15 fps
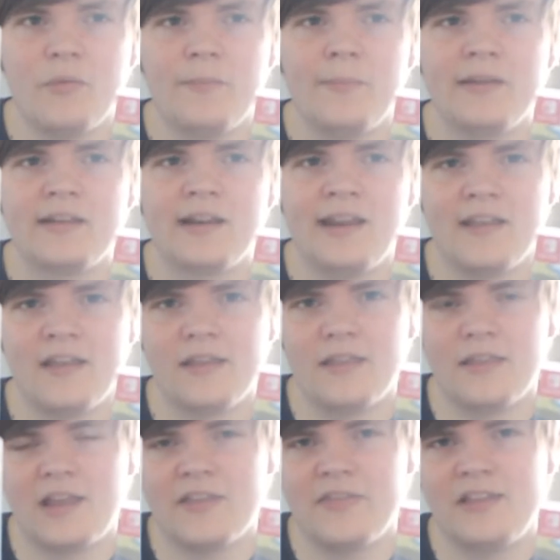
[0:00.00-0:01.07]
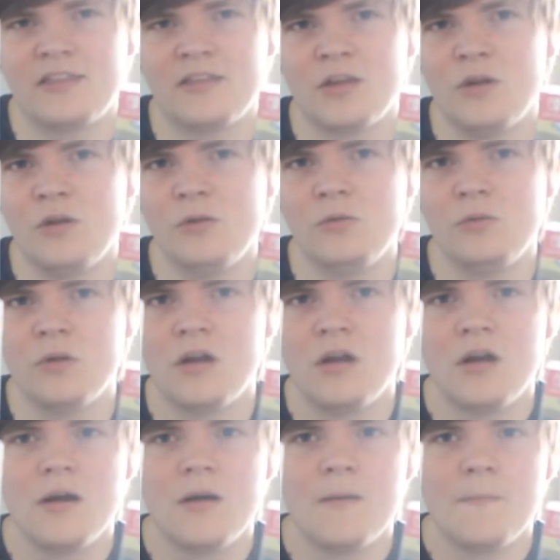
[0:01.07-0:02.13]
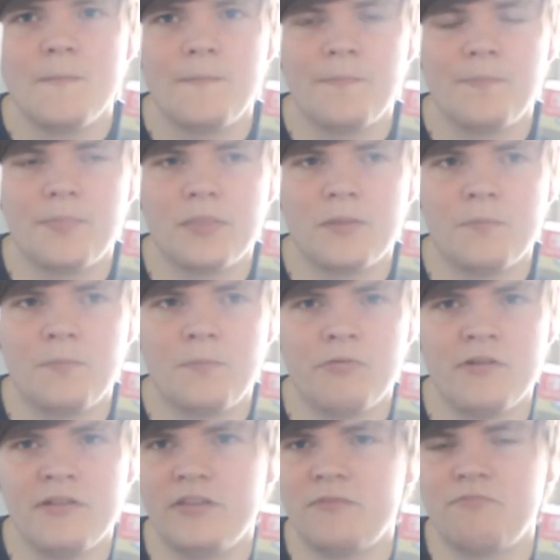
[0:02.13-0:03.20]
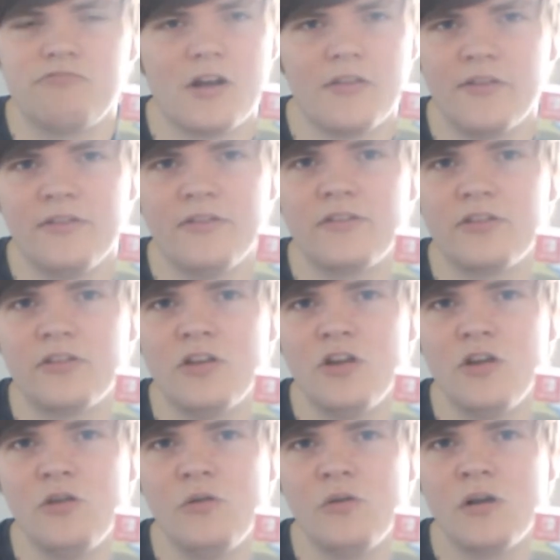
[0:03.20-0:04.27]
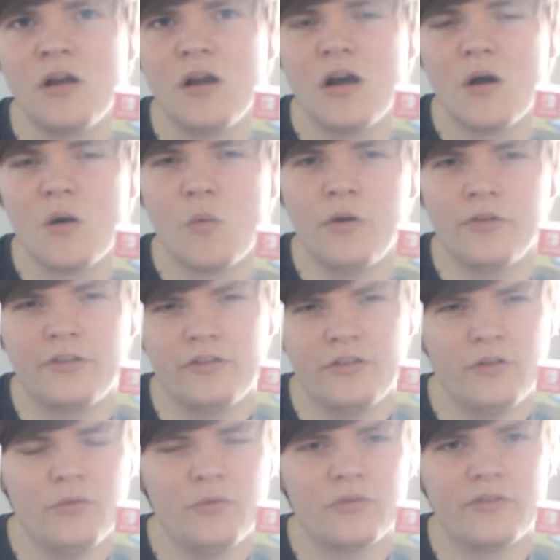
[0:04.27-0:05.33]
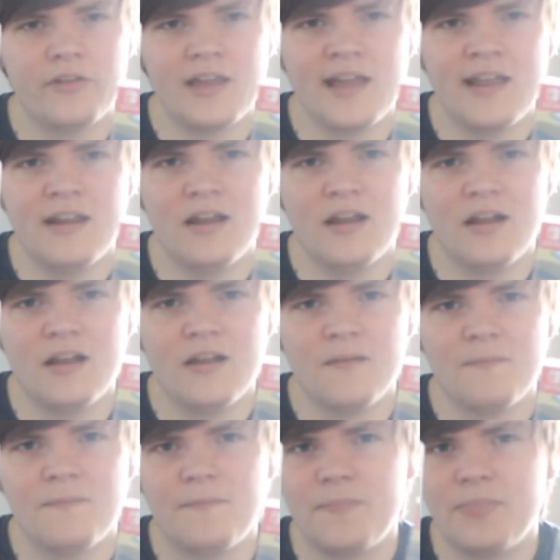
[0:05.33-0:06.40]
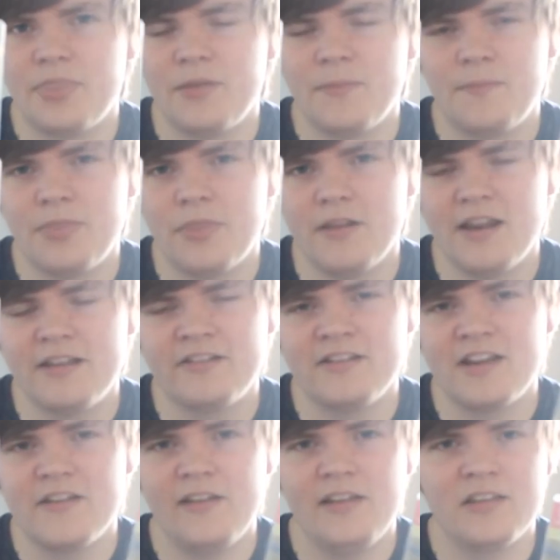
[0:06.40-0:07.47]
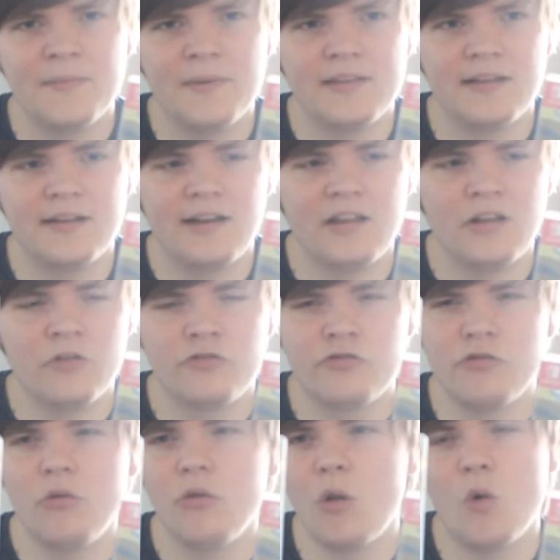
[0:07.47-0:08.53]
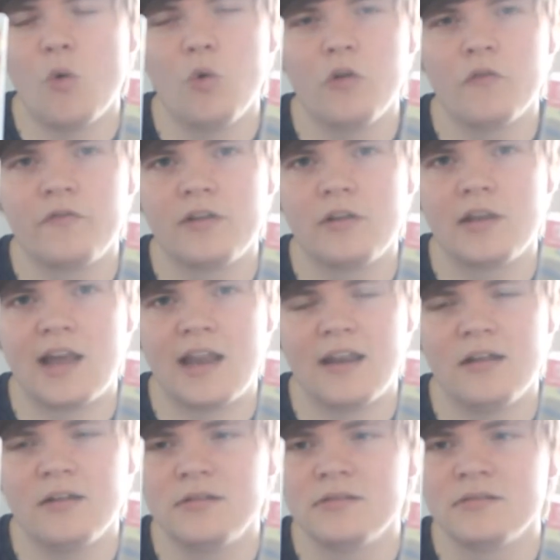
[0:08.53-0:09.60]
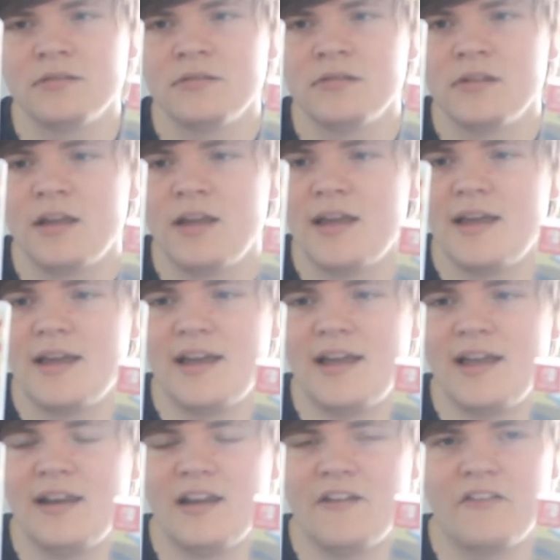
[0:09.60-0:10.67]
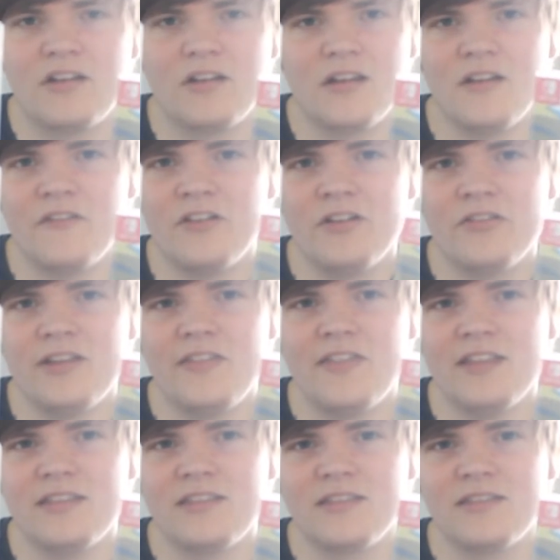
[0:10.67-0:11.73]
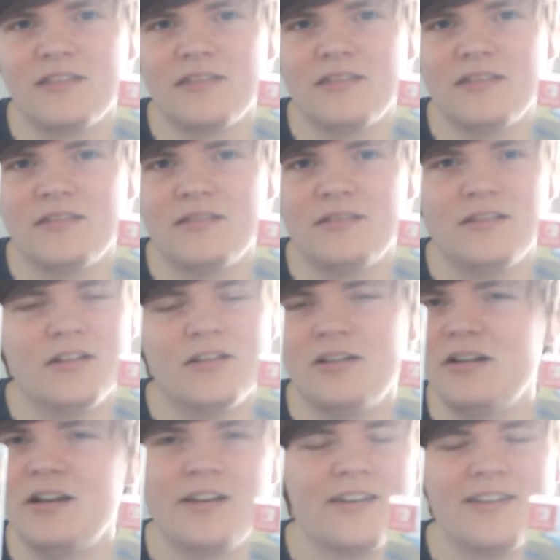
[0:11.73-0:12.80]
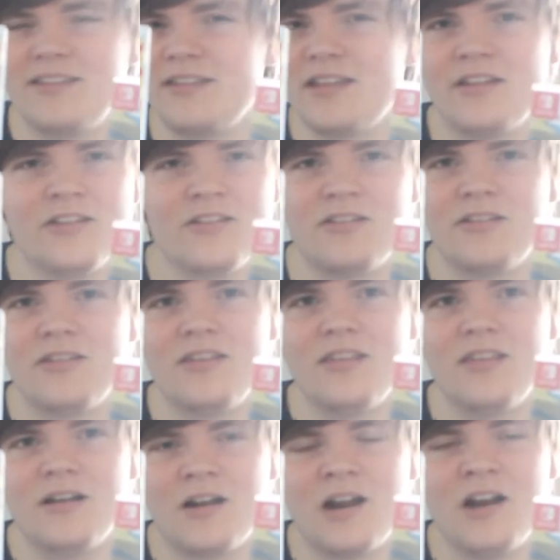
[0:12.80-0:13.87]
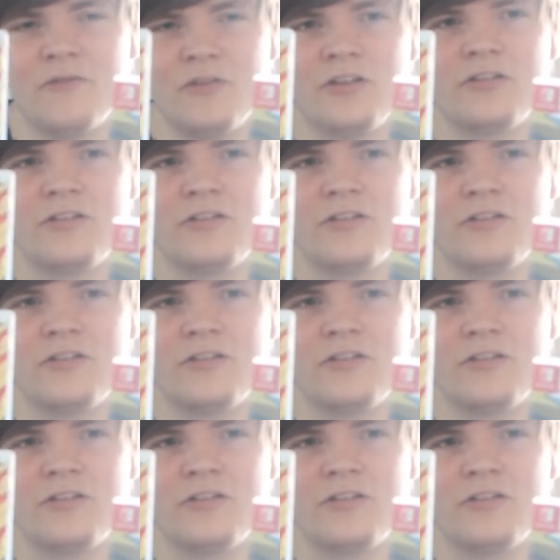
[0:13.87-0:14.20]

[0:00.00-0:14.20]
we basically get these two Prince brothers who want to use the legendaries to basically control all of Galar. And I've got to say that's I kind of wish